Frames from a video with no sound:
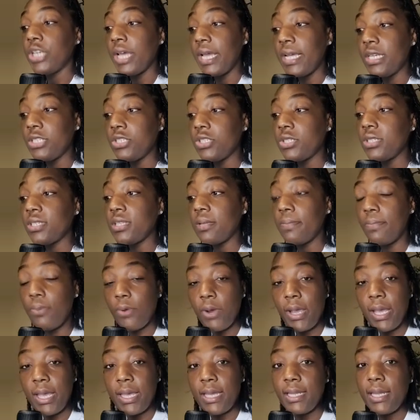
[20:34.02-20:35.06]
changes the
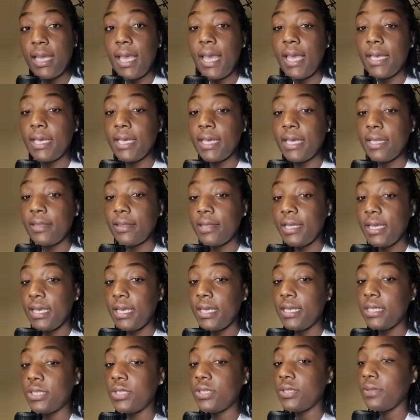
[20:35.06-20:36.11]
brain and can
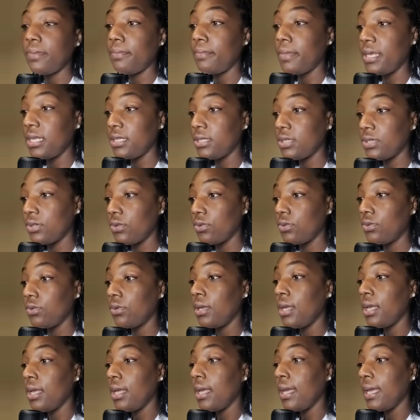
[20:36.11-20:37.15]
lead to
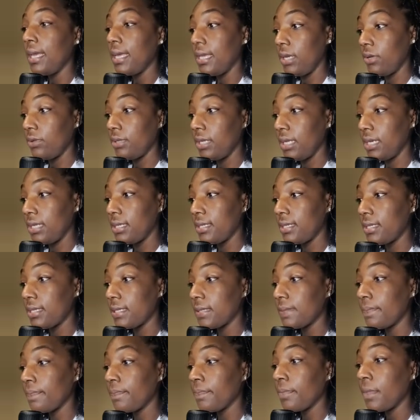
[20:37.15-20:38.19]
mental
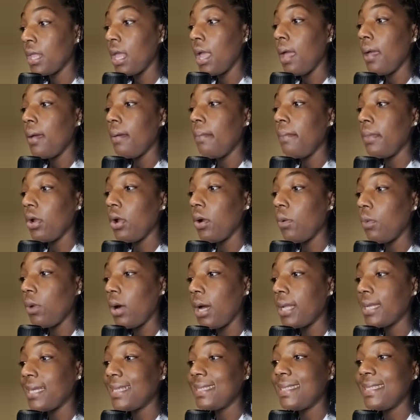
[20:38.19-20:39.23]
illness.
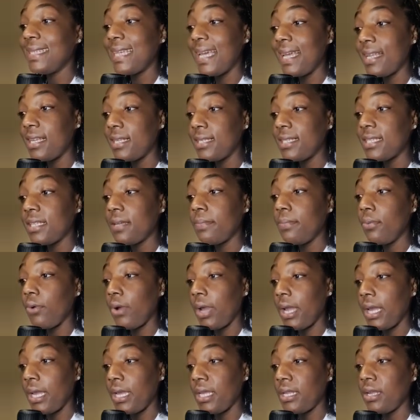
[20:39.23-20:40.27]
Marijuana deadens the
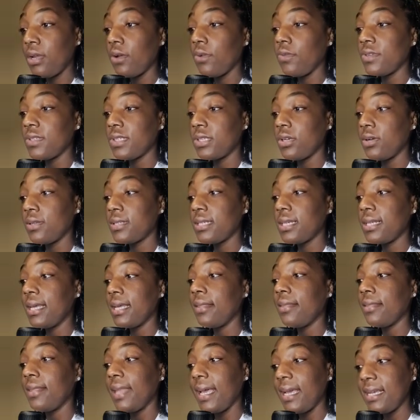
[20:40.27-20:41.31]
brain,
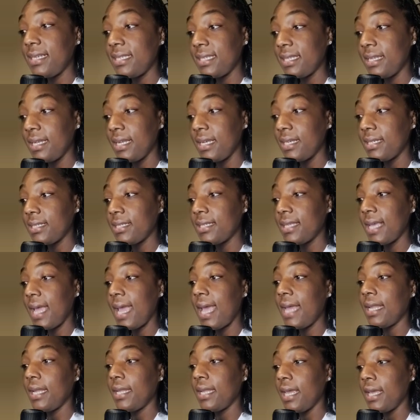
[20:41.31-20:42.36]
resulting in laziness
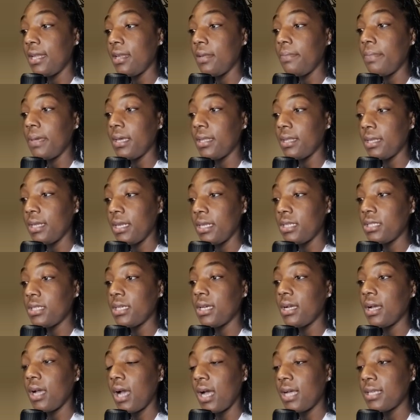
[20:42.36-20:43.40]
and an inability
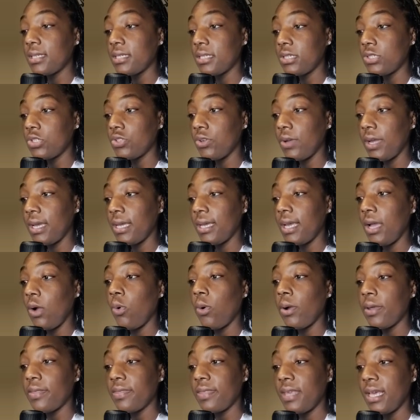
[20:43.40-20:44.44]
to
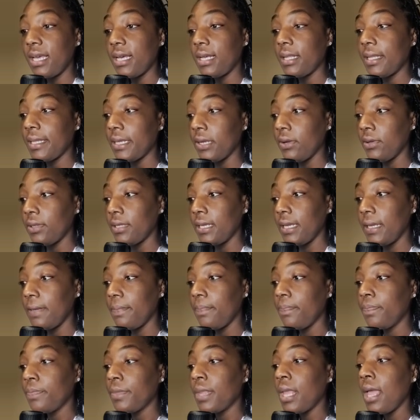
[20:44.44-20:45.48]
concentrate or think
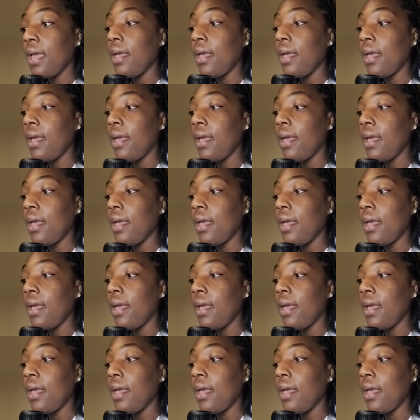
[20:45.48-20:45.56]
clearly.